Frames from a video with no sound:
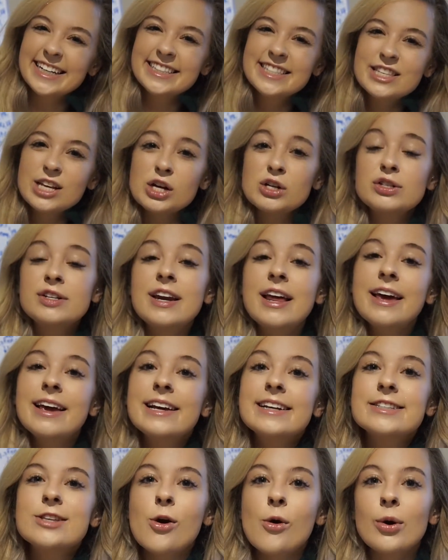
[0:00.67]
so
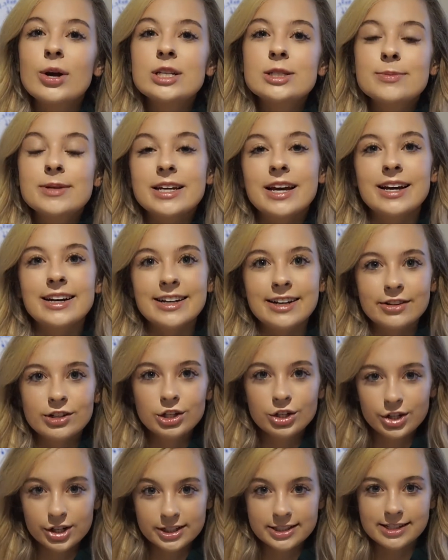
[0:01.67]
today is going to be
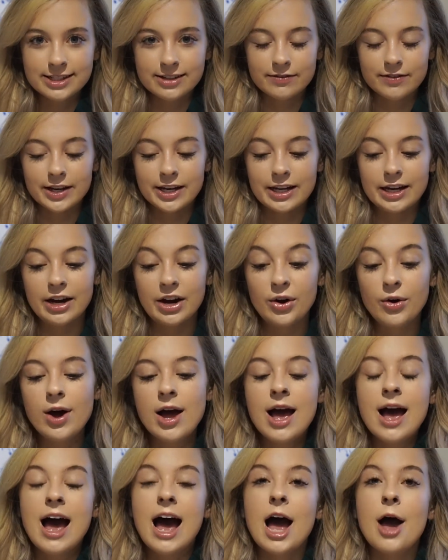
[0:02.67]
another nursing video.
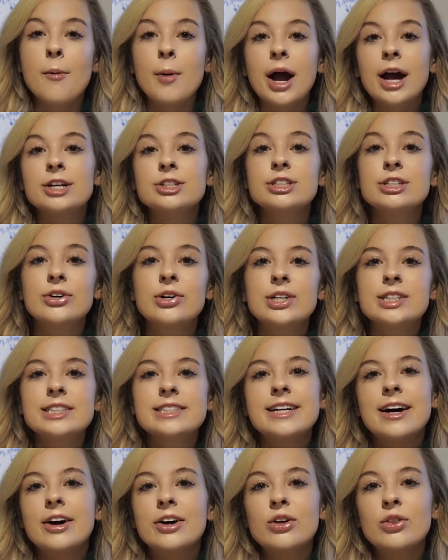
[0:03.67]
I'm actually going to
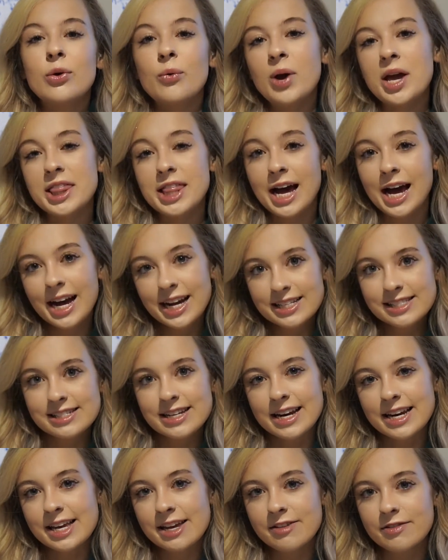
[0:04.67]
tell you the way that I
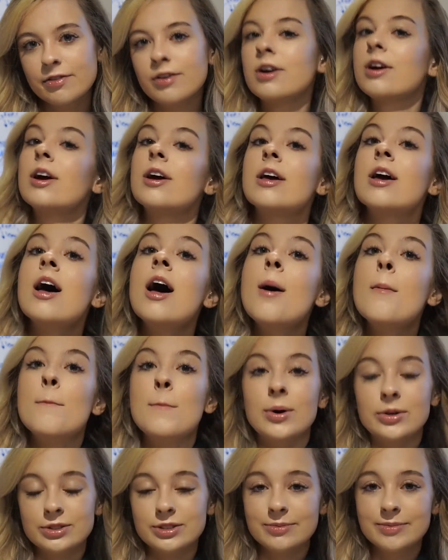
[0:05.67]
study for
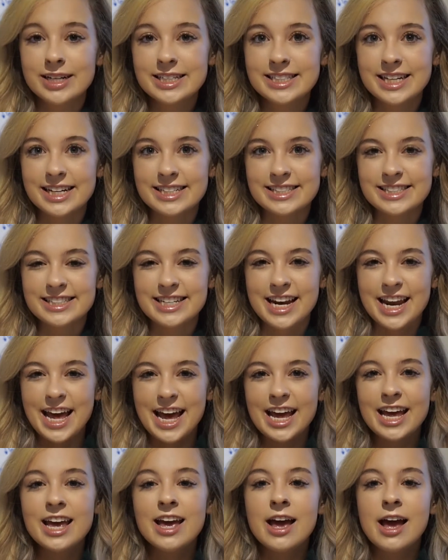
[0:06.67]
most of my tests
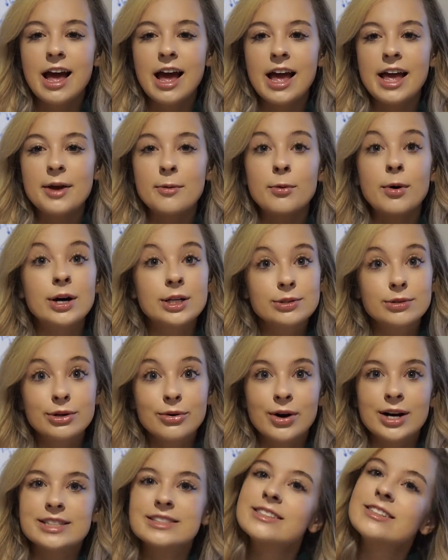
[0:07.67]
today. It was
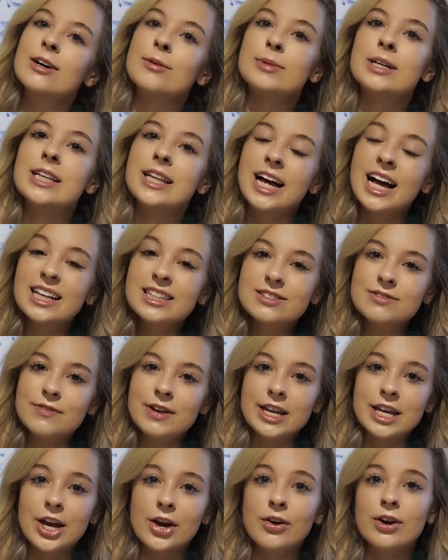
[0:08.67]
requested on my last
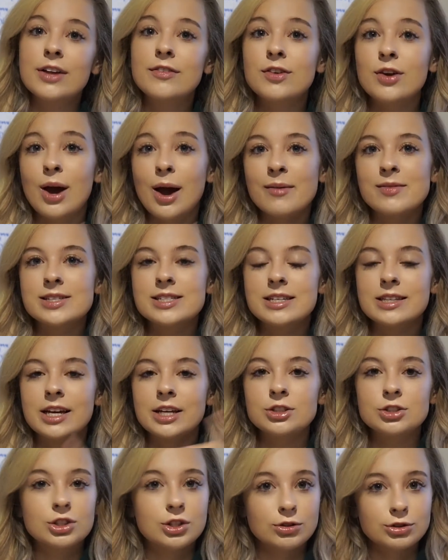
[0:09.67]
video, and if you haven't seen
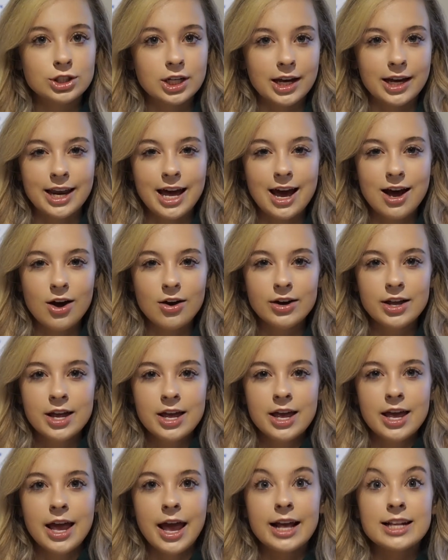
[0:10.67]
that, you should go check it out.
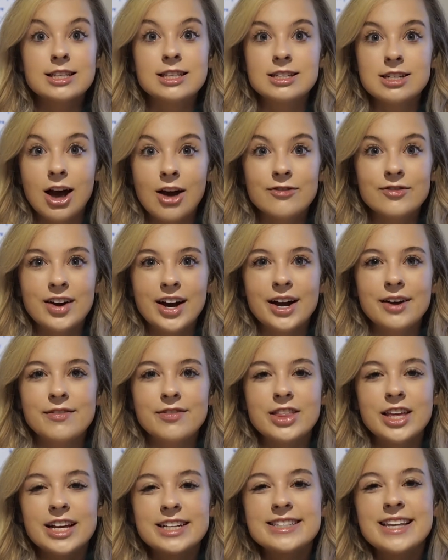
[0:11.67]
It's the top
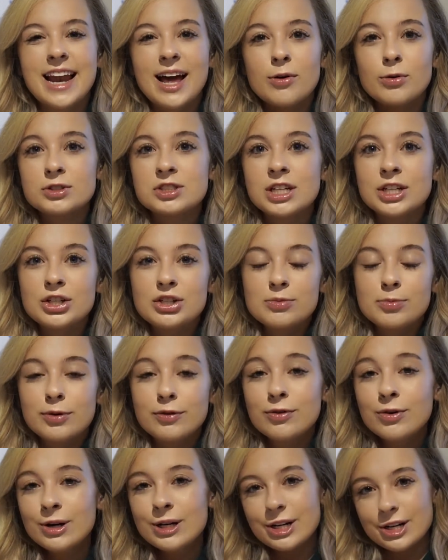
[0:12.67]
5 things that I wish I knew
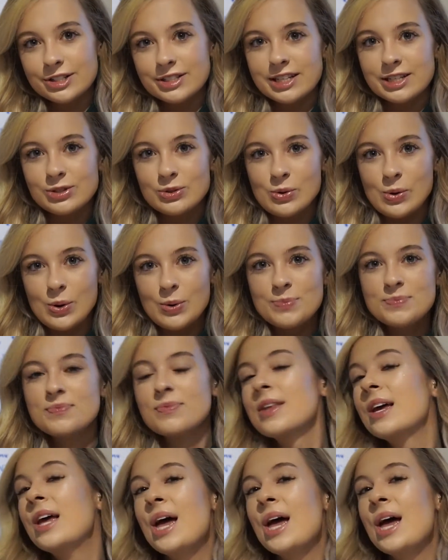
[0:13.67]
before nursing school.